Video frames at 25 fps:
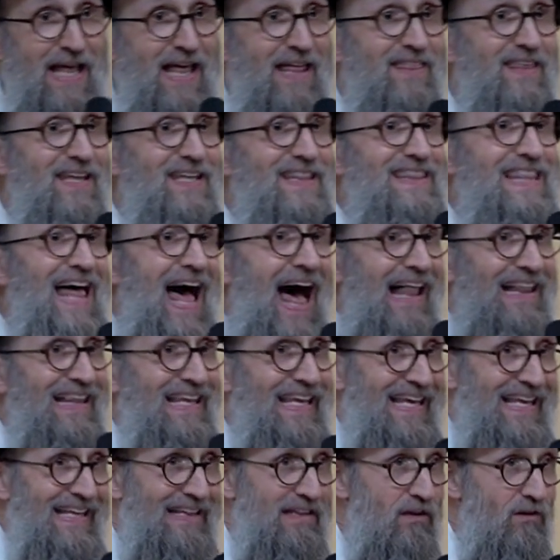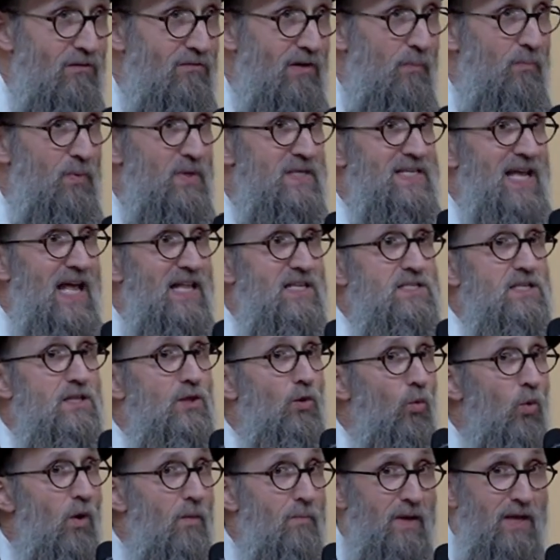The dalit represents the
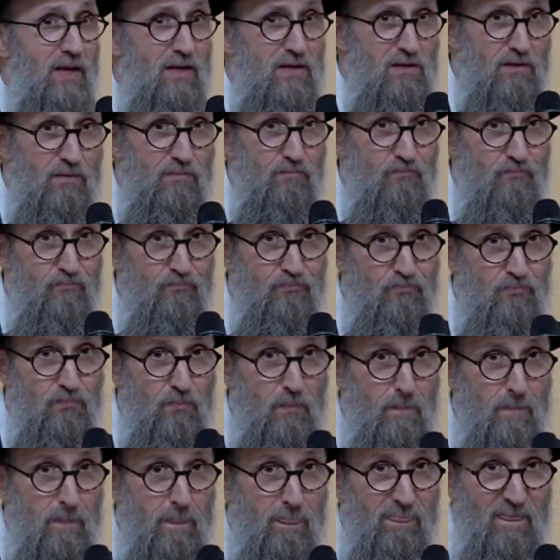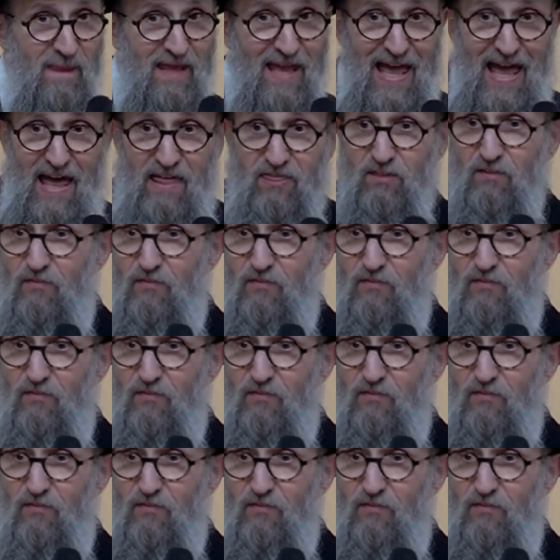woman, and